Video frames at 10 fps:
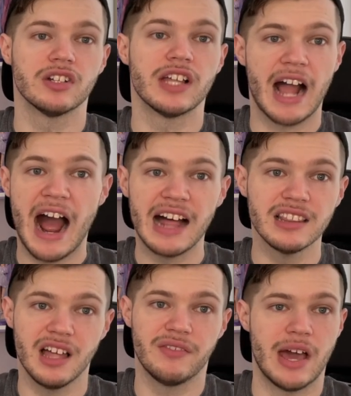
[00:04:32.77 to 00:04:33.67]
Like, I
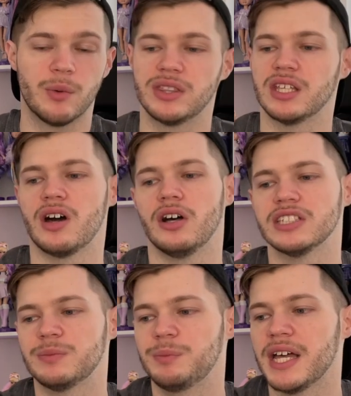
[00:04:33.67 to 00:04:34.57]
love that with the
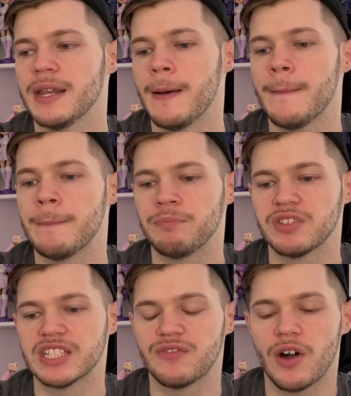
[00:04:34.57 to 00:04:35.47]
dolls. But
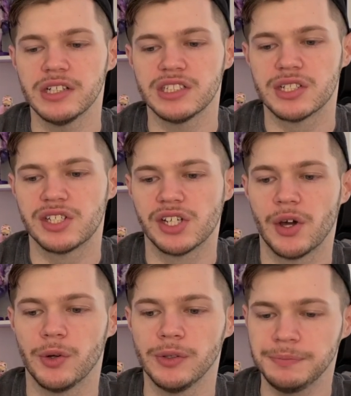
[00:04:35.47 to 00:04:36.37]
as far as the
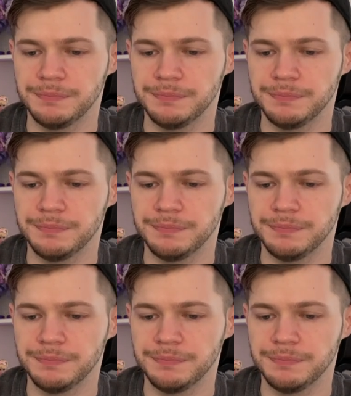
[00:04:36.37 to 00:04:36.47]
show,